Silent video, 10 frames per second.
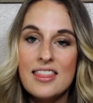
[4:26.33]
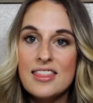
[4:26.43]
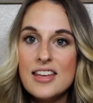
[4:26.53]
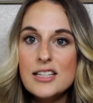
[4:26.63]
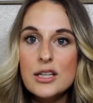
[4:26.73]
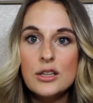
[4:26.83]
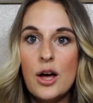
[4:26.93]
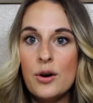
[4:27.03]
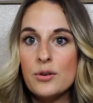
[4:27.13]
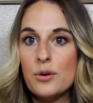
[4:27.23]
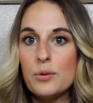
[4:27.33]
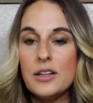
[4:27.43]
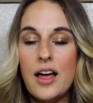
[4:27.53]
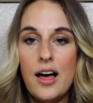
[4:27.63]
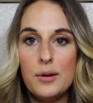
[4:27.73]
This alone
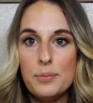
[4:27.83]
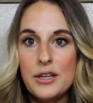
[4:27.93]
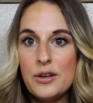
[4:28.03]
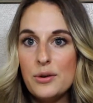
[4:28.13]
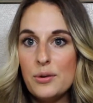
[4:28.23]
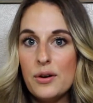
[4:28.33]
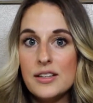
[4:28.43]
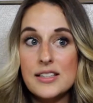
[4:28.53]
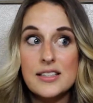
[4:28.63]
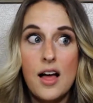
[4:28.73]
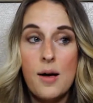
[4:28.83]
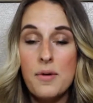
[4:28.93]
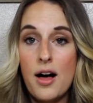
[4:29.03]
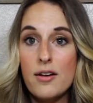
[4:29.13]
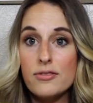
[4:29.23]
will help you
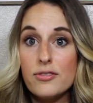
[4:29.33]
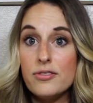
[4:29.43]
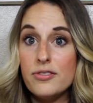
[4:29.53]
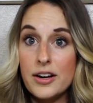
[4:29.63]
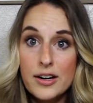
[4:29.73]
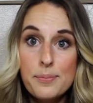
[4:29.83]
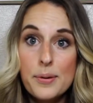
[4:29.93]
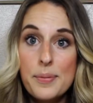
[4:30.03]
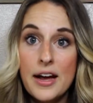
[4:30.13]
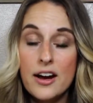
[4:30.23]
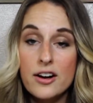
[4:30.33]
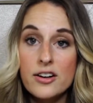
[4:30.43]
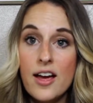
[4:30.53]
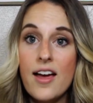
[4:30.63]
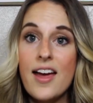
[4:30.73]
come off very
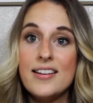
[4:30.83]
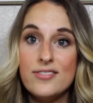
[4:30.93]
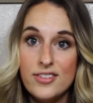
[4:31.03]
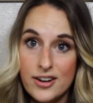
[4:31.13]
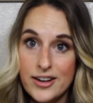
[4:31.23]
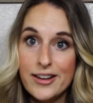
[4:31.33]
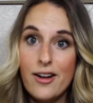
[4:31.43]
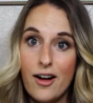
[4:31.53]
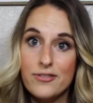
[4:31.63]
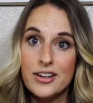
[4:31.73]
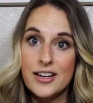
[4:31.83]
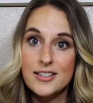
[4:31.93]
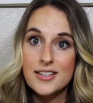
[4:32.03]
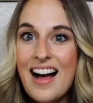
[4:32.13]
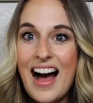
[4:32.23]
prepared and very
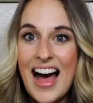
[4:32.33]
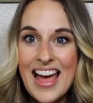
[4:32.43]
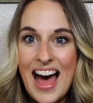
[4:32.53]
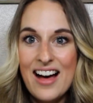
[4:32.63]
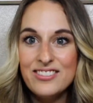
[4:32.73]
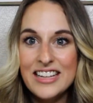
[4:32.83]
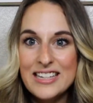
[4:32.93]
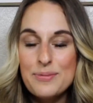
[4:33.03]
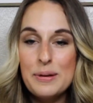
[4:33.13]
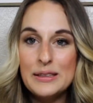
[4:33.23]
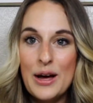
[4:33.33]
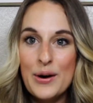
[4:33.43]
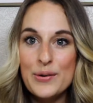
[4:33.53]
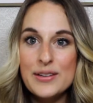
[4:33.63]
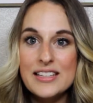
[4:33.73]
confident. I have linked
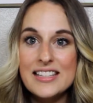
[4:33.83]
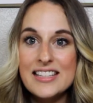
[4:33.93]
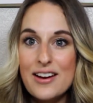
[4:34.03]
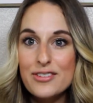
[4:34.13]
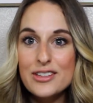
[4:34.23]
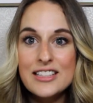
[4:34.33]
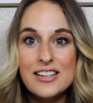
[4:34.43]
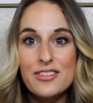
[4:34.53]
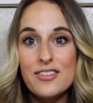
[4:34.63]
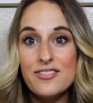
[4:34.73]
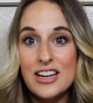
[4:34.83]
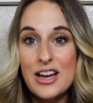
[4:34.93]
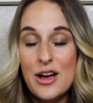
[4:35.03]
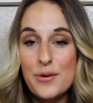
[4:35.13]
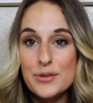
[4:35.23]
below several different
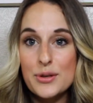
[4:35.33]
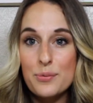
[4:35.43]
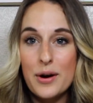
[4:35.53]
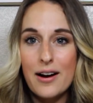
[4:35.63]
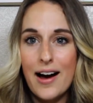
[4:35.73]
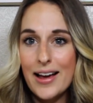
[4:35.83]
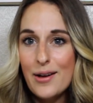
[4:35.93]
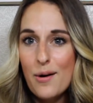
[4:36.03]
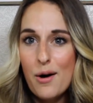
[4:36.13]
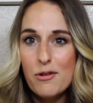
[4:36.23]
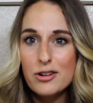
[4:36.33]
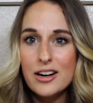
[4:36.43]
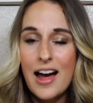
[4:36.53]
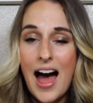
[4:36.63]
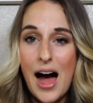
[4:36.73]
videos where I go
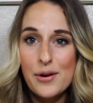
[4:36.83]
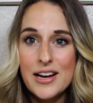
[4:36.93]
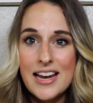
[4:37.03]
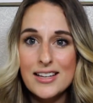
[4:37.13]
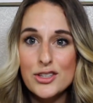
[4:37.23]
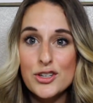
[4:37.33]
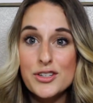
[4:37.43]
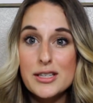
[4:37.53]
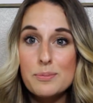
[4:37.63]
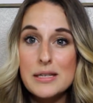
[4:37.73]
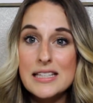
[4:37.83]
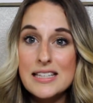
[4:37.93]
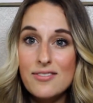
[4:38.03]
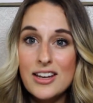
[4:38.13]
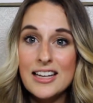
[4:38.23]
over how to answer
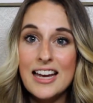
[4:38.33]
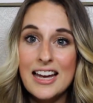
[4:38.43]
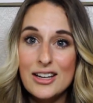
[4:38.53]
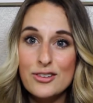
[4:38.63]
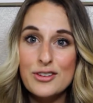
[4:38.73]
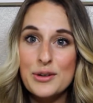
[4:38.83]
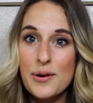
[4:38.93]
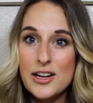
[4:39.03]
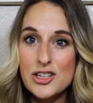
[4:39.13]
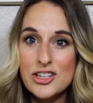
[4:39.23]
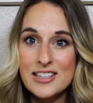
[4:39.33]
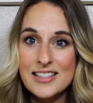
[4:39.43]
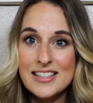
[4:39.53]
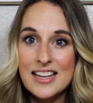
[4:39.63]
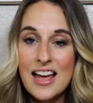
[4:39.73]
specific interview
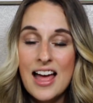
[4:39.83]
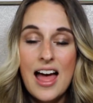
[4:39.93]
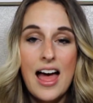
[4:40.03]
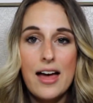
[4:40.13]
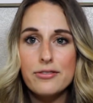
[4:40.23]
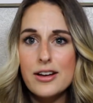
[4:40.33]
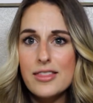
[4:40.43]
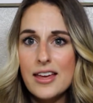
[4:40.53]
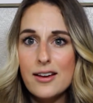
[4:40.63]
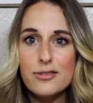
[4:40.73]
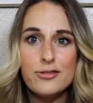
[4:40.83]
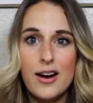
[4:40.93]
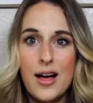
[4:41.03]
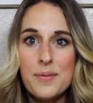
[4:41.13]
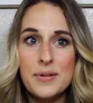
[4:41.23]
questions. Everything
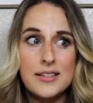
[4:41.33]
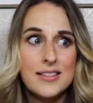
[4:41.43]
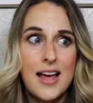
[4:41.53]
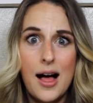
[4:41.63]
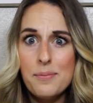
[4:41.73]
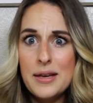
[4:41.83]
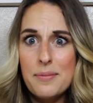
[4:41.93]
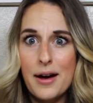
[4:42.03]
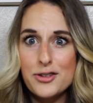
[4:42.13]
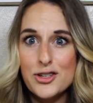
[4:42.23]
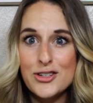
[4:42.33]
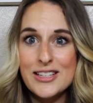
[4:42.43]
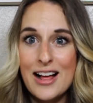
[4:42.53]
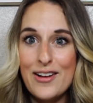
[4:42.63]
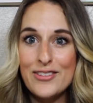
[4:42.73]
from tell me about
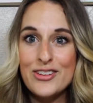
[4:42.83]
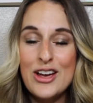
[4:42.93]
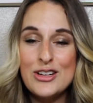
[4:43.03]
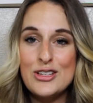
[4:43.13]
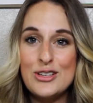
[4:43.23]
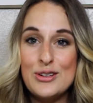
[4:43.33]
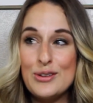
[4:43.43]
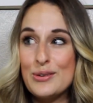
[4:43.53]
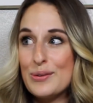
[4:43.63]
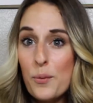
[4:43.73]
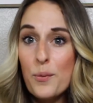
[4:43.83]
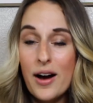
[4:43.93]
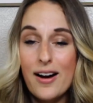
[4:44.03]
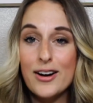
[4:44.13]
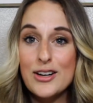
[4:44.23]
yourself to
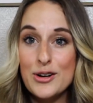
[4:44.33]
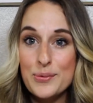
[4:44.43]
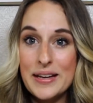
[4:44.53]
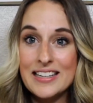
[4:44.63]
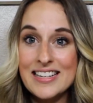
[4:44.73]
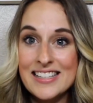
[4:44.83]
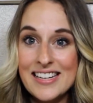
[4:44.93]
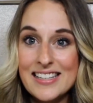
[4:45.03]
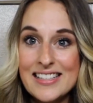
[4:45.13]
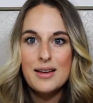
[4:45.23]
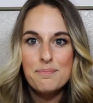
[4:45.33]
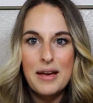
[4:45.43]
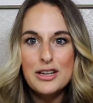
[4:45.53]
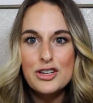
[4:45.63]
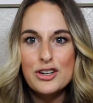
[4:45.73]
what are your weaknesses.
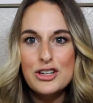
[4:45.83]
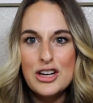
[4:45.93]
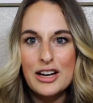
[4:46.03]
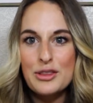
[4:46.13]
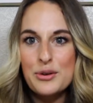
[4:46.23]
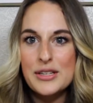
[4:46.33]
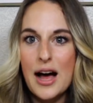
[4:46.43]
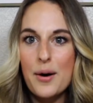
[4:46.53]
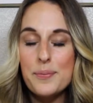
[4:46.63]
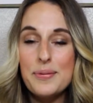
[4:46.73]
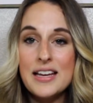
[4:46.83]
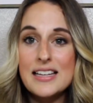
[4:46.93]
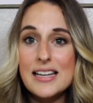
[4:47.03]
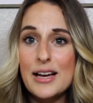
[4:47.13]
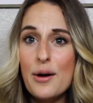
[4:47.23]
Make sure to check those out
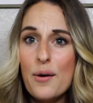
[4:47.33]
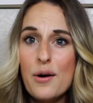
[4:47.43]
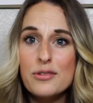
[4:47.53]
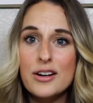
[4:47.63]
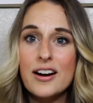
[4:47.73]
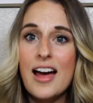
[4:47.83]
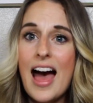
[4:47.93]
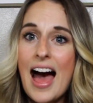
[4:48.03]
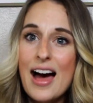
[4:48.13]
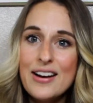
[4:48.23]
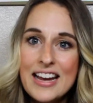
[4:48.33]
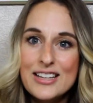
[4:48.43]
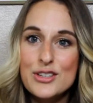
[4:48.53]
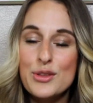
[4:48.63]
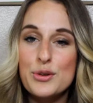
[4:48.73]
because I go over how to
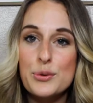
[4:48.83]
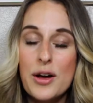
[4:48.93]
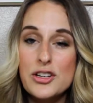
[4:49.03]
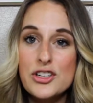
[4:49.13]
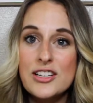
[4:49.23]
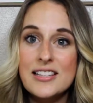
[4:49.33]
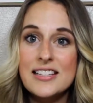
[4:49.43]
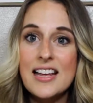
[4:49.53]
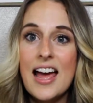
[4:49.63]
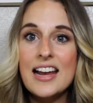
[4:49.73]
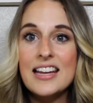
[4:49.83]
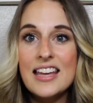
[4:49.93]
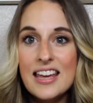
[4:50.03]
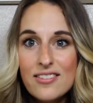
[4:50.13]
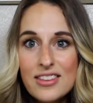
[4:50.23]
answer those questions and
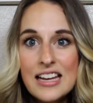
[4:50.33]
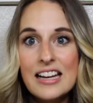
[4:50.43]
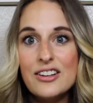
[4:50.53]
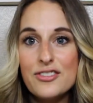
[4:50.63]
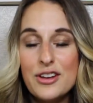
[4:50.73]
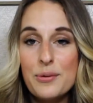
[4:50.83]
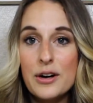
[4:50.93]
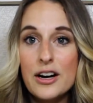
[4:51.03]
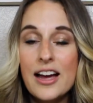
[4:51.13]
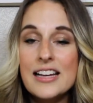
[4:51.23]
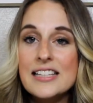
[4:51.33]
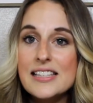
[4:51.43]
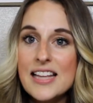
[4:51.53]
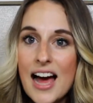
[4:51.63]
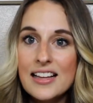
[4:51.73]
give the interviewer
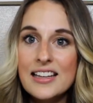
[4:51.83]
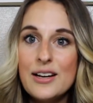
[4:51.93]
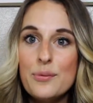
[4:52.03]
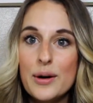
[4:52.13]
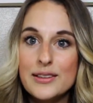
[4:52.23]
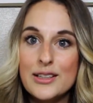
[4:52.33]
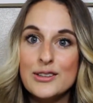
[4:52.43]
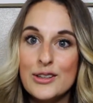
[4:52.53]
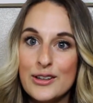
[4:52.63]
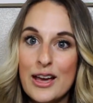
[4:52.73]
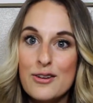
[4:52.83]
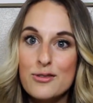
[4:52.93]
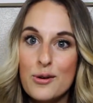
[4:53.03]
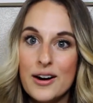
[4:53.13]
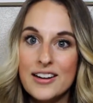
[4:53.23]
exactly what they're looking
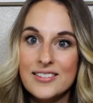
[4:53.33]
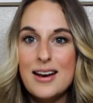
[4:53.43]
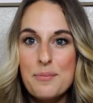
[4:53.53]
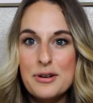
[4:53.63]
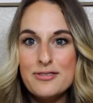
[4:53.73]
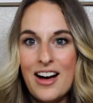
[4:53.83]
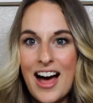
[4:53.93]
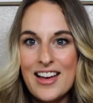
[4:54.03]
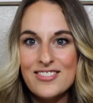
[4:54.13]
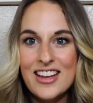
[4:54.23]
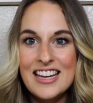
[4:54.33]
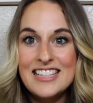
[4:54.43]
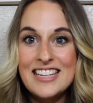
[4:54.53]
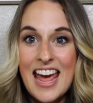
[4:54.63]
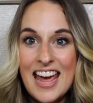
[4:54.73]
for. Number 5,
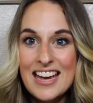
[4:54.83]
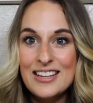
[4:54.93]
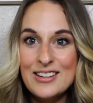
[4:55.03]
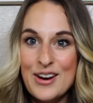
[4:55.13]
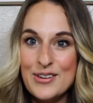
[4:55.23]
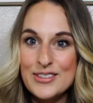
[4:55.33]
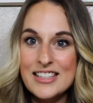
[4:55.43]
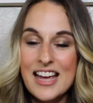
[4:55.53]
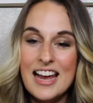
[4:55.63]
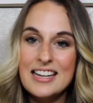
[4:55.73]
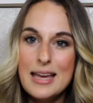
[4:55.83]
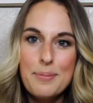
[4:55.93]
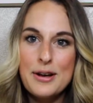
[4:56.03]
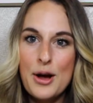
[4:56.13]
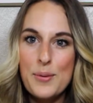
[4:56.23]
take notes and keep
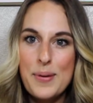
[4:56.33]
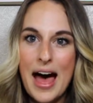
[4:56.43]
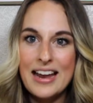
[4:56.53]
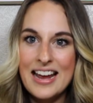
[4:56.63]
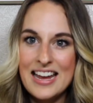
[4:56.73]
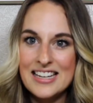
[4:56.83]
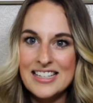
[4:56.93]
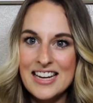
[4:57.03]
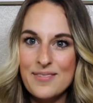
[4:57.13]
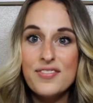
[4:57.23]
a notepad handy.